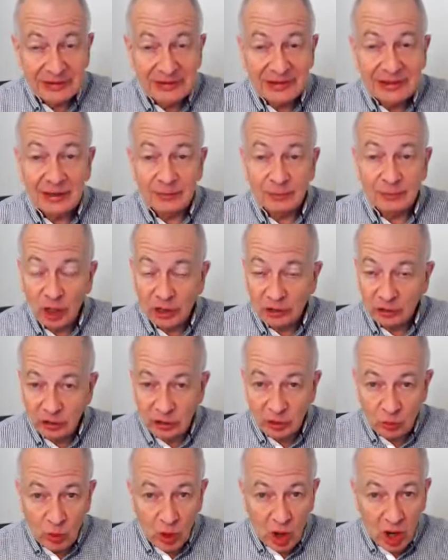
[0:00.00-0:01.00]
I'm not going
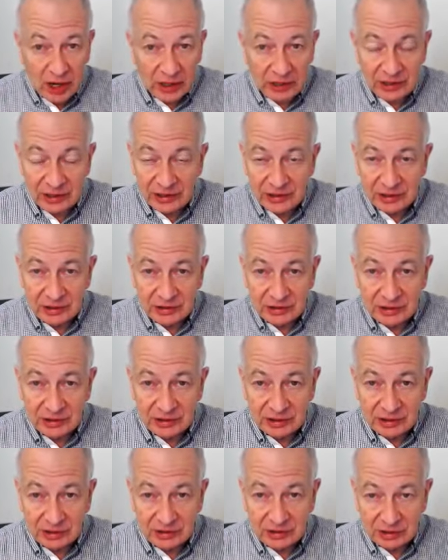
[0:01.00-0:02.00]
to walk
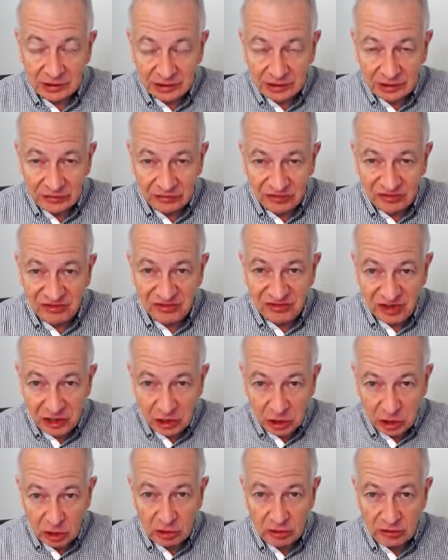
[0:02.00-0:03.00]
in
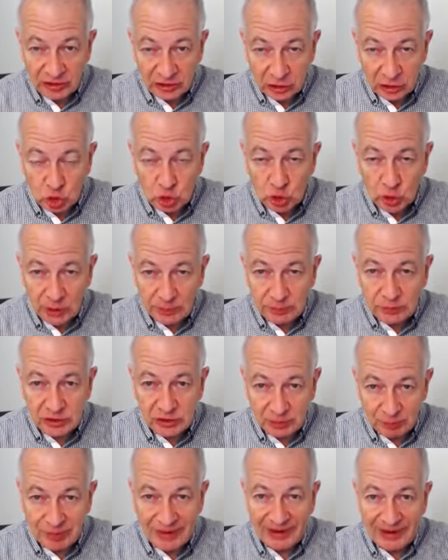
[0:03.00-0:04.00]
fear that grips
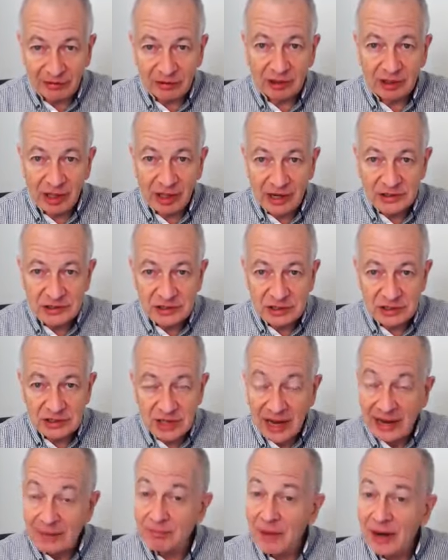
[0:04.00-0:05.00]
and paralyzes.
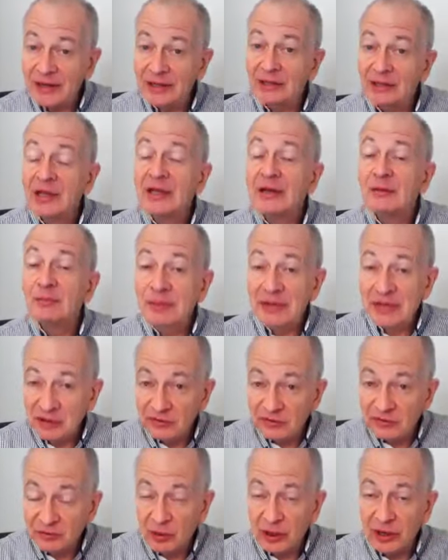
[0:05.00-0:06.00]
I might be
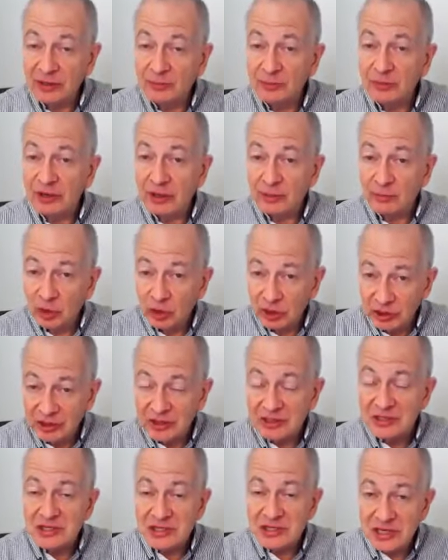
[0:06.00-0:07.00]
afraid, but I'm going to
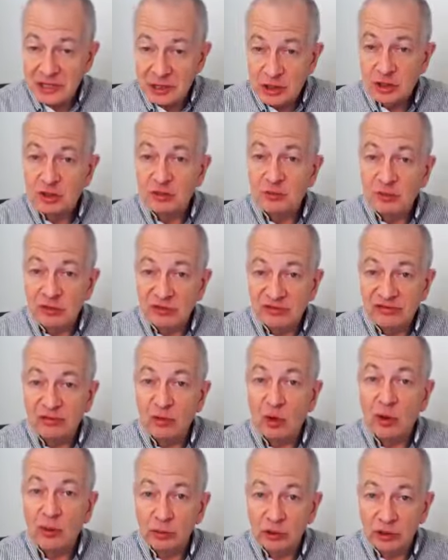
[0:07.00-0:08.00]
continue to move
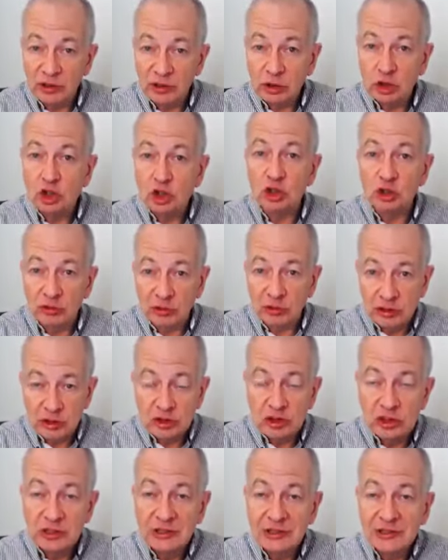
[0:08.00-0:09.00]
forward in
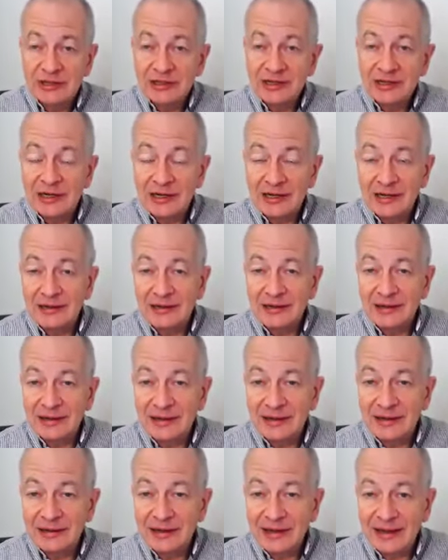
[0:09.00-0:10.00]
courage.
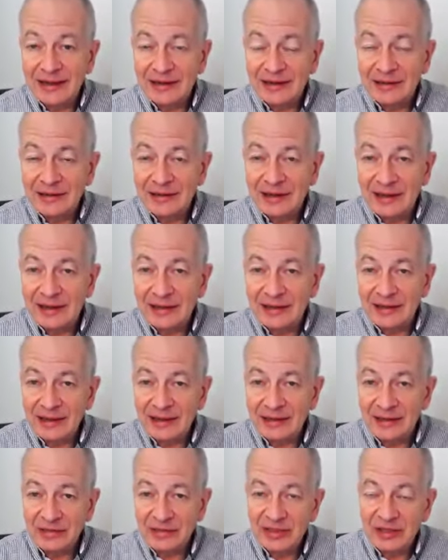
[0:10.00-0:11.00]
And
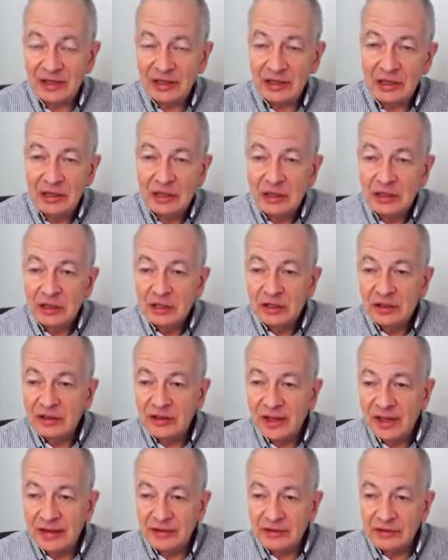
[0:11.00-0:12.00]
I think
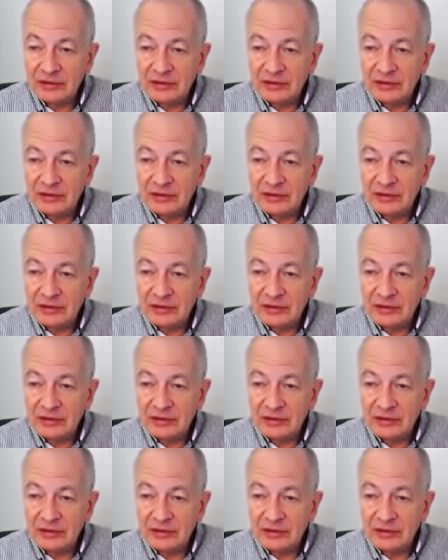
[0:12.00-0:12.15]
that